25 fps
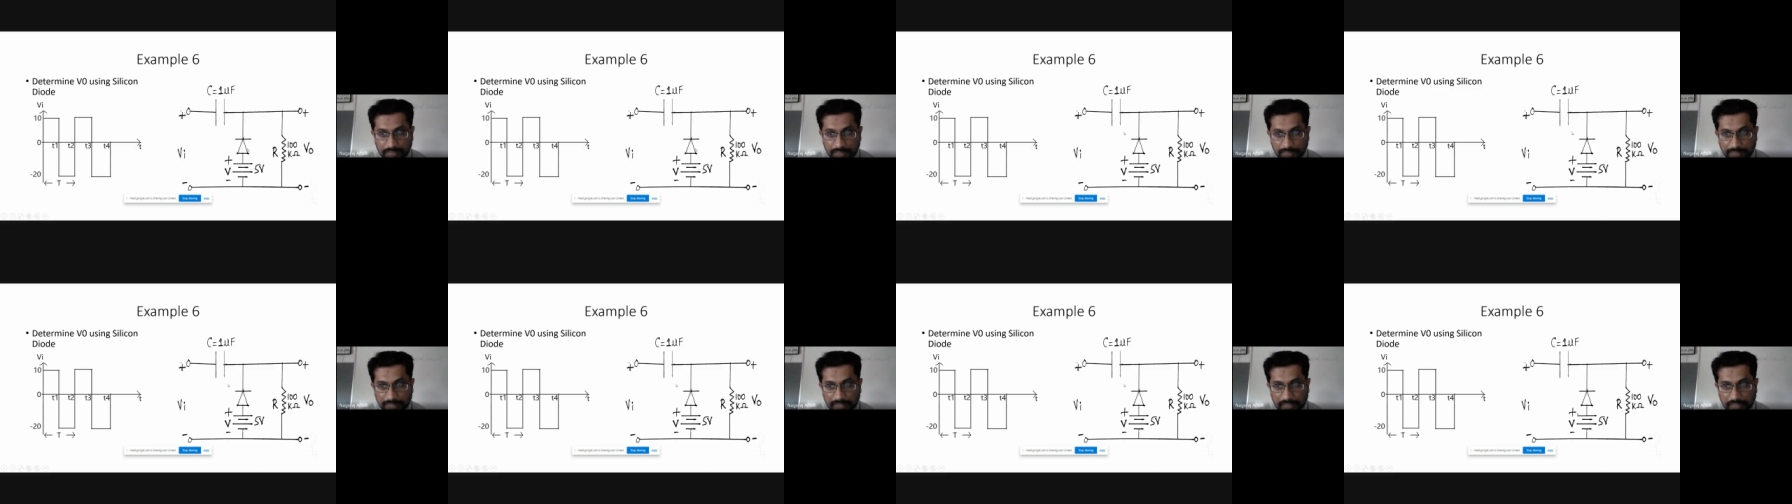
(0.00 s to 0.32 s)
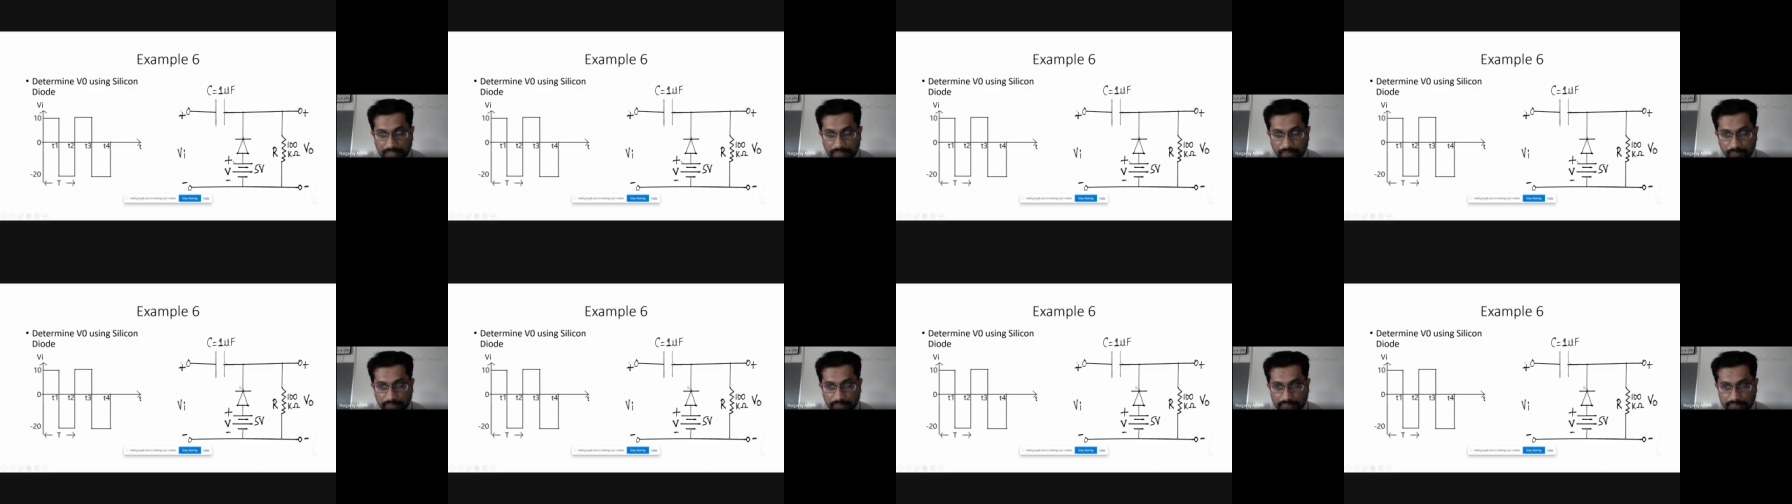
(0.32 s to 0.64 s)
If it is
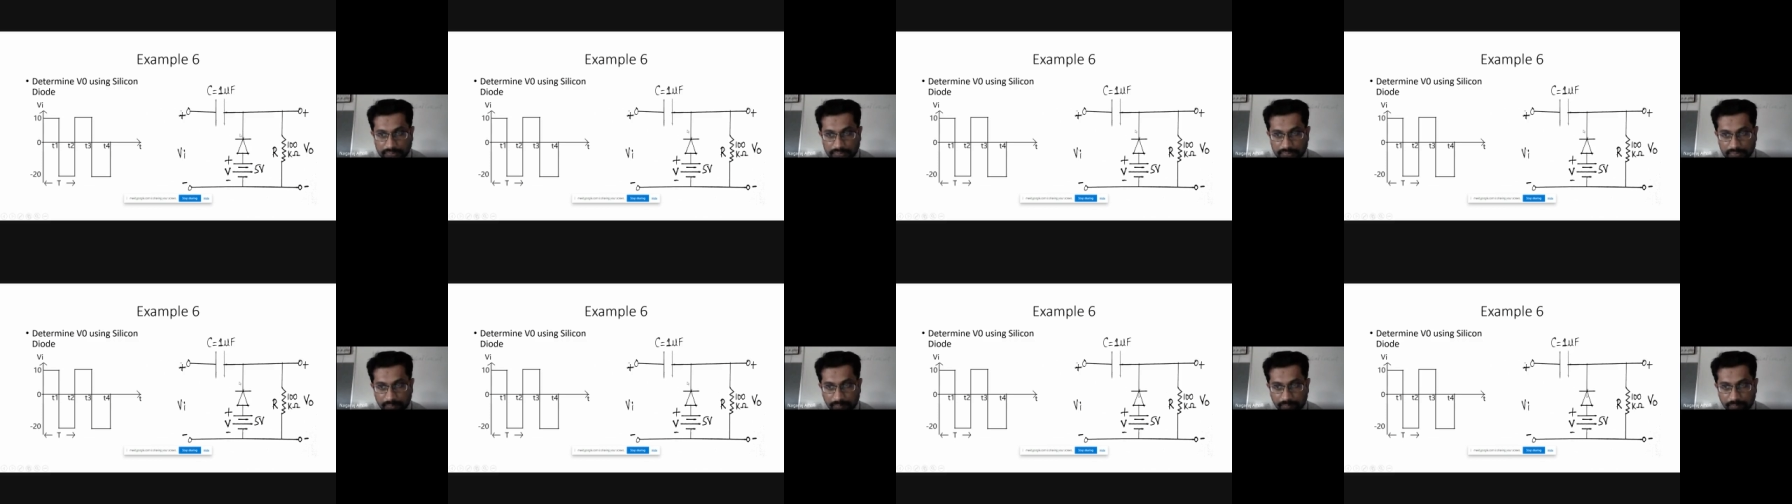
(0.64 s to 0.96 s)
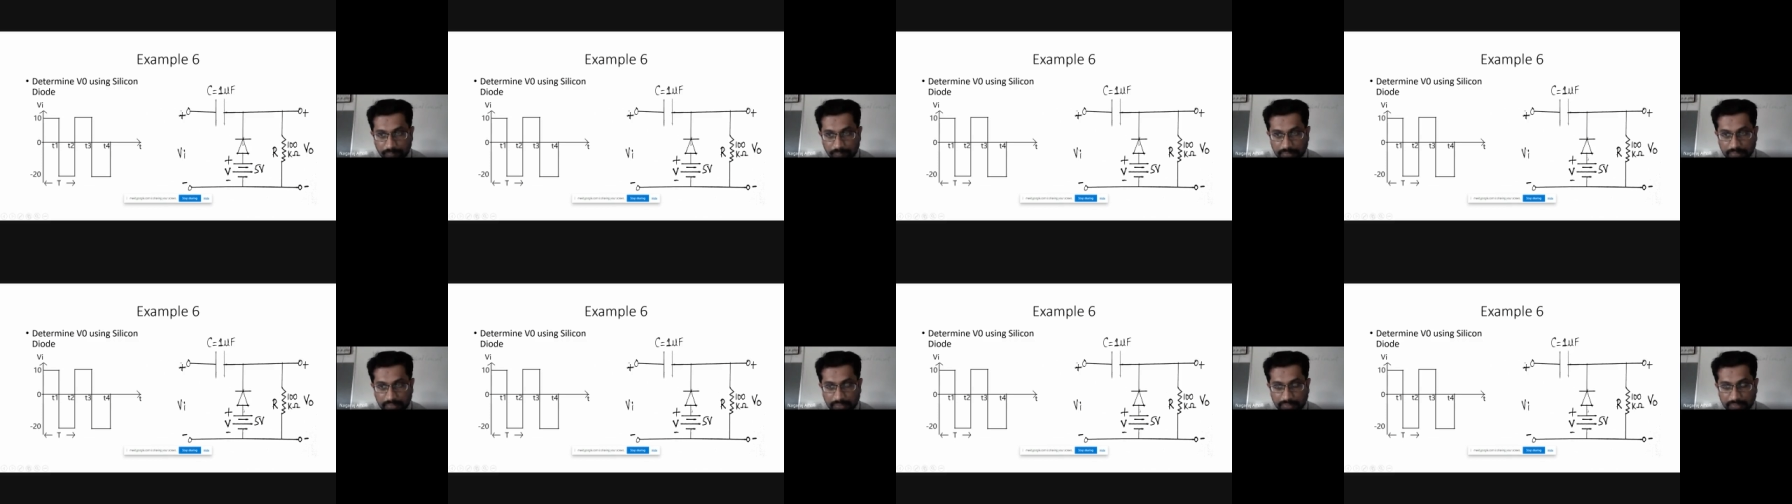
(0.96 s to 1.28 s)
ideal diode,
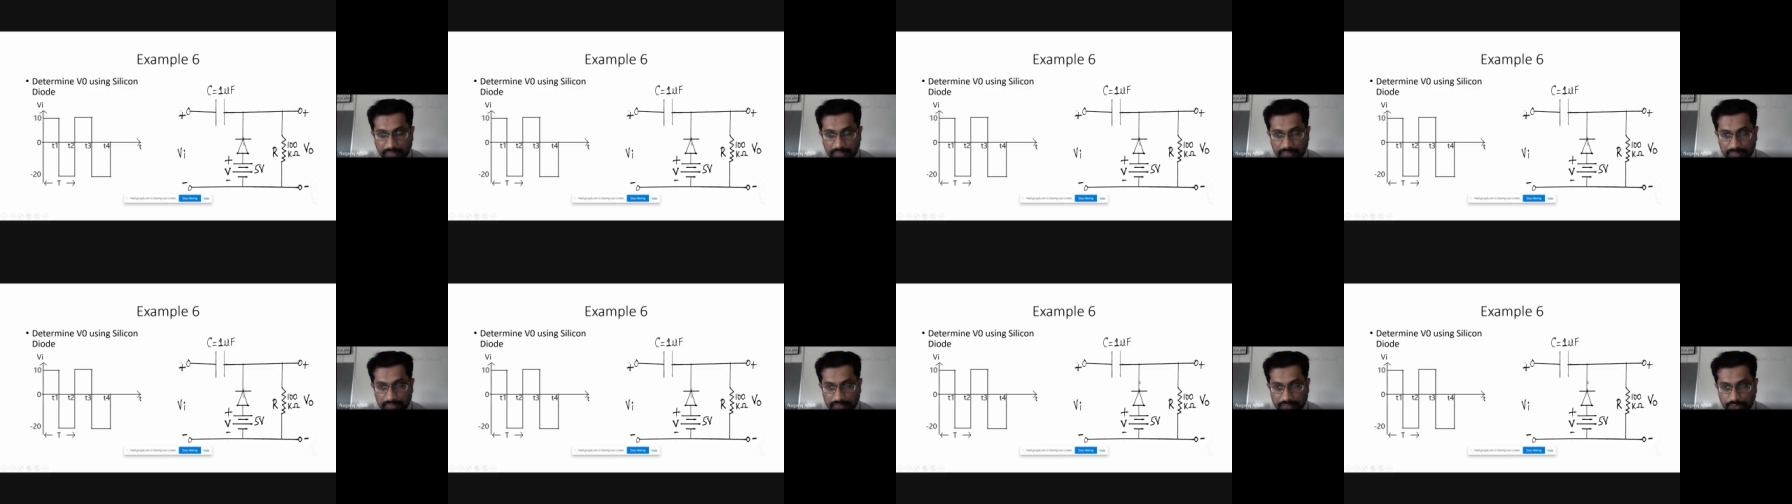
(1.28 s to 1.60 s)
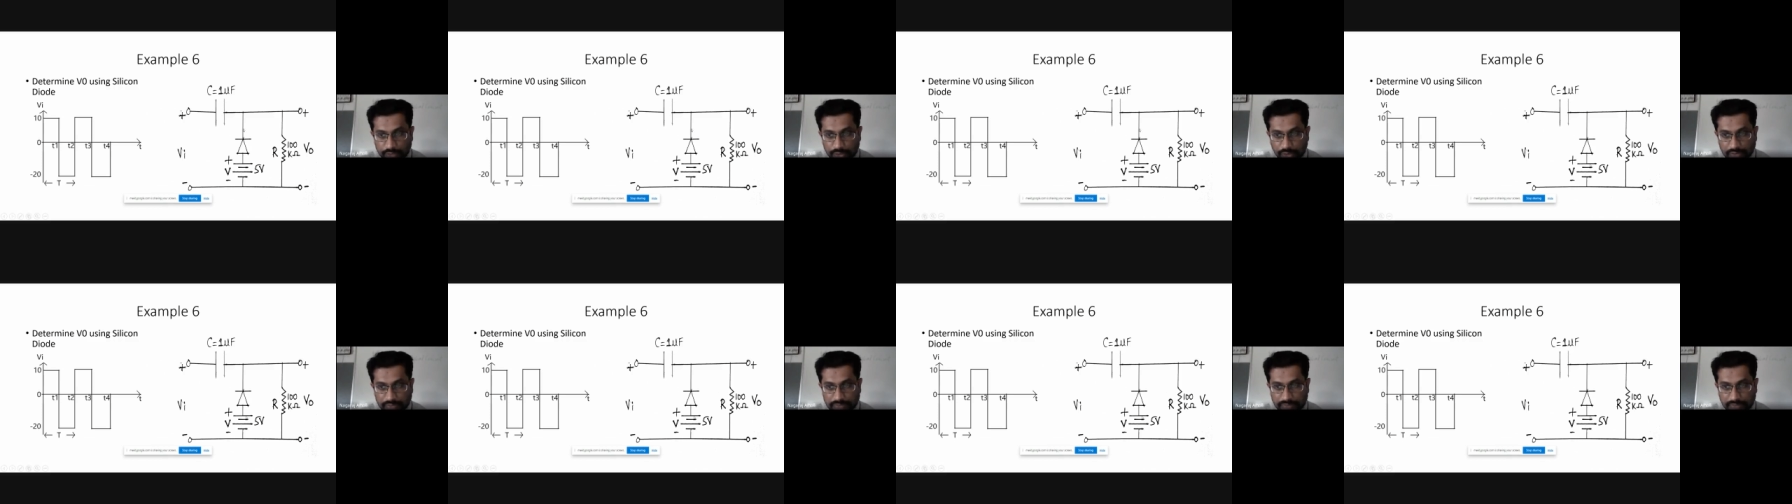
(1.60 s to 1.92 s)
it's
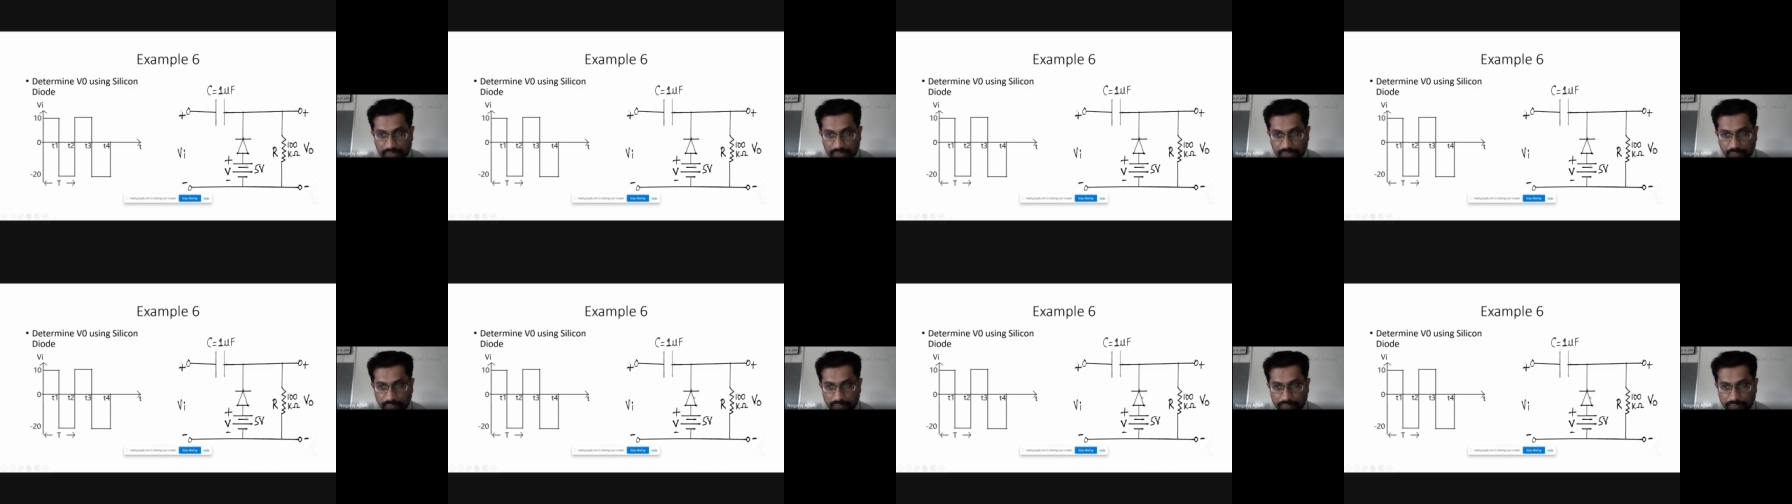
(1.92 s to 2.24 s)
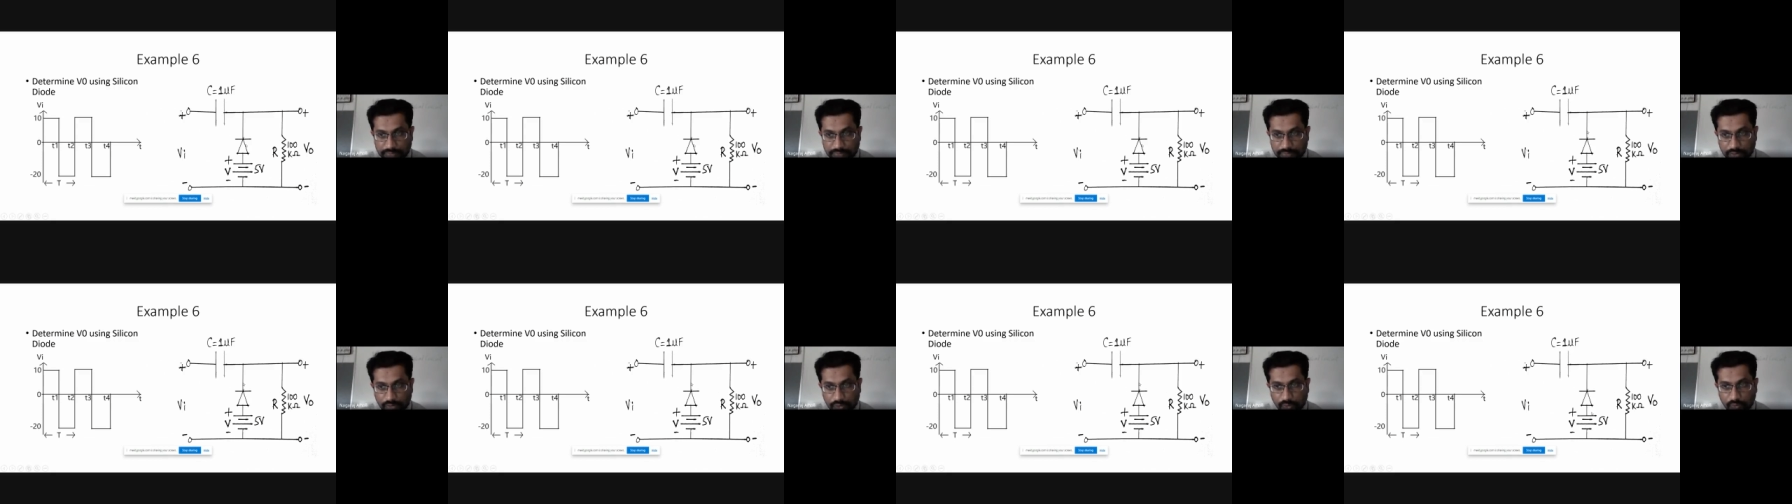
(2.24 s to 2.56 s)
completely a short
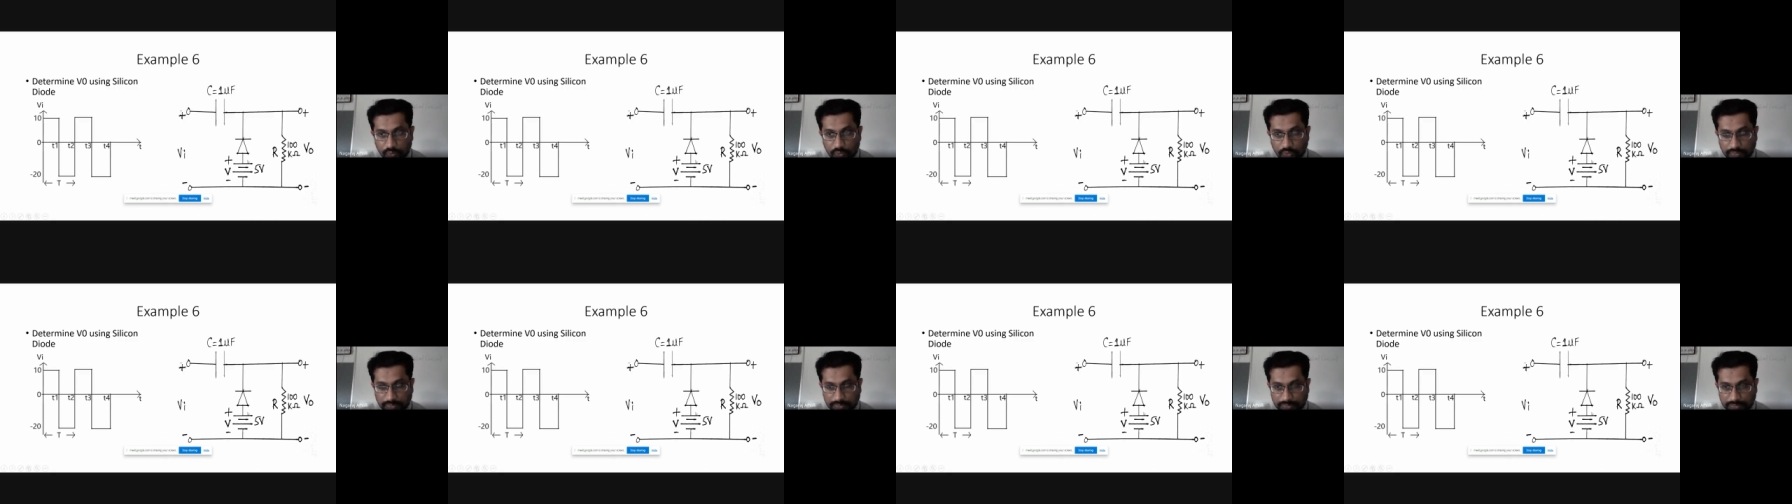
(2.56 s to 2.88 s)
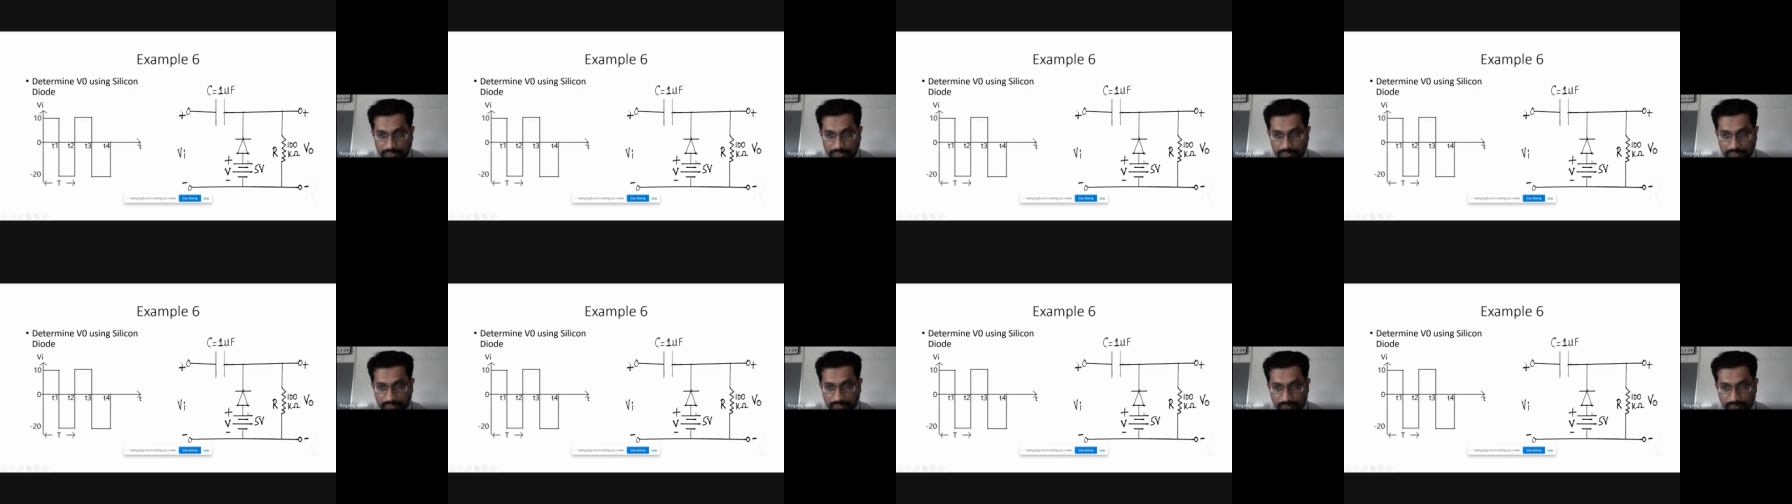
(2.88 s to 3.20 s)
circuit, zero
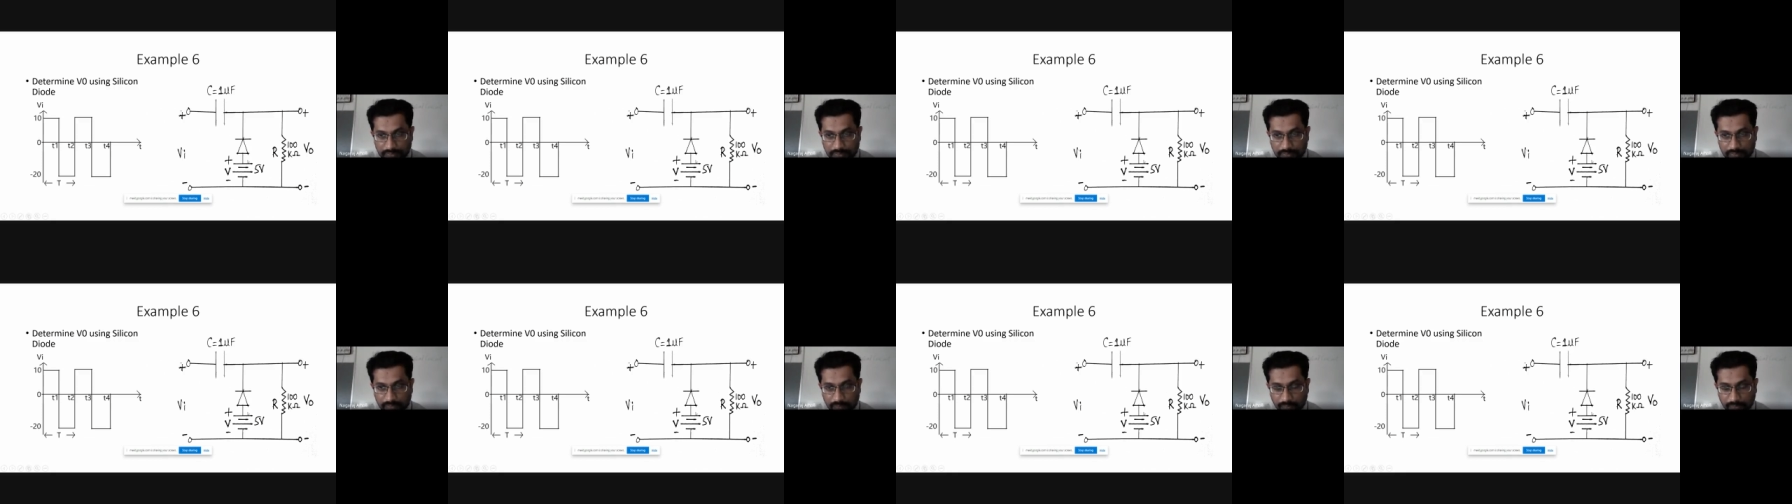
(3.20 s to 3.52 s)
voltage.